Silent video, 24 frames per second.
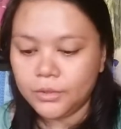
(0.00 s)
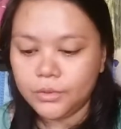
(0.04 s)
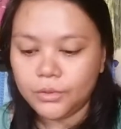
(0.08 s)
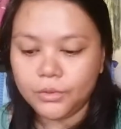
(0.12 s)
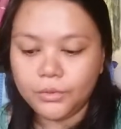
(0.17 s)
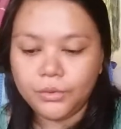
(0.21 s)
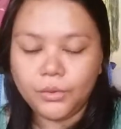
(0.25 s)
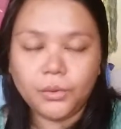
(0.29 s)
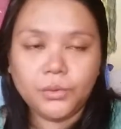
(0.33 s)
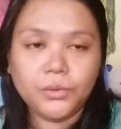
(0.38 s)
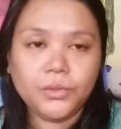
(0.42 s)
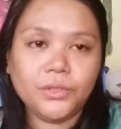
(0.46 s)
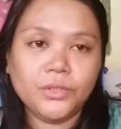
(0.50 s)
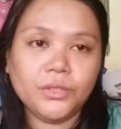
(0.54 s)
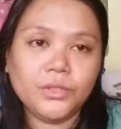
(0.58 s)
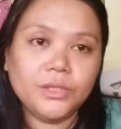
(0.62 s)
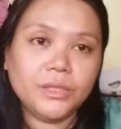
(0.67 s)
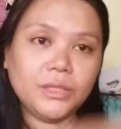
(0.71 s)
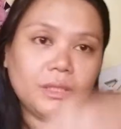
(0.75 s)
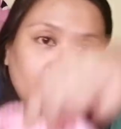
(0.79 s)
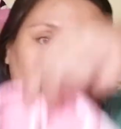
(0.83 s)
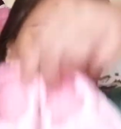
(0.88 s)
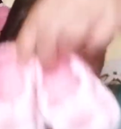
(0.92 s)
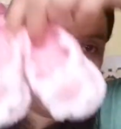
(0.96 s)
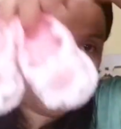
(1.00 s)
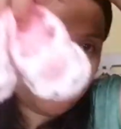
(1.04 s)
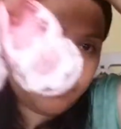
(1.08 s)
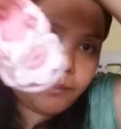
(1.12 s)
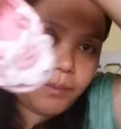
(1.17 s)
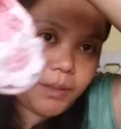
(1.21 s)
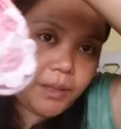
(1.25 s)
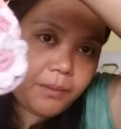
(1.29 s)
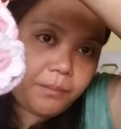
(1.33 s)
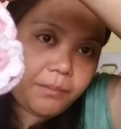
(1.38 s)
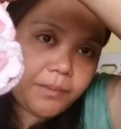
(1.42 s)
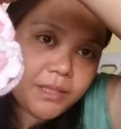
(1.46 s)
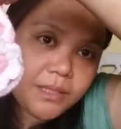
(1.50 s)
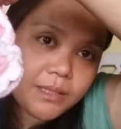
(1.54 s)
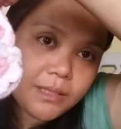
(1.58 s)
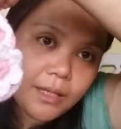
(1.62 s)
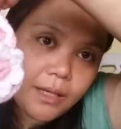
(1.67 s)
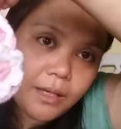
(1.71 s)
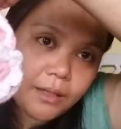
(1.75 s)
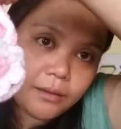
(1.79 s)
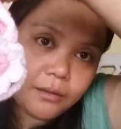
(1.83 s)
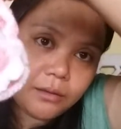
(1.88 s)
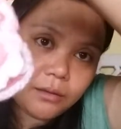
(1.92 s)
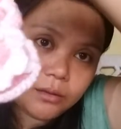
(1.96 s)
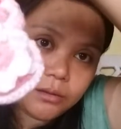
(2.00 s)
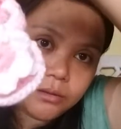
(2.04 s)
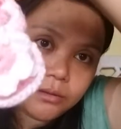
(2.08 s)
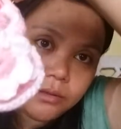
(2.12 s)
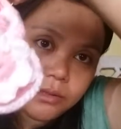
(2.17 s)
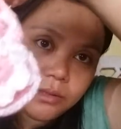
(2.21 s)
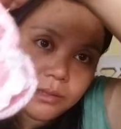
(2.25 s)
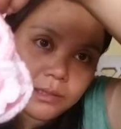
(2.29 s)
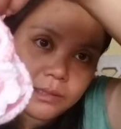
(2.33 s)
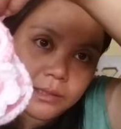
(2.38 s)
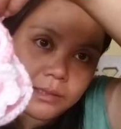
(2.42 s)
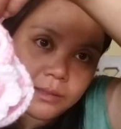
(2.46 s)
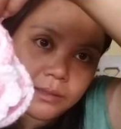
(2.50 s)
So those are these baby sandals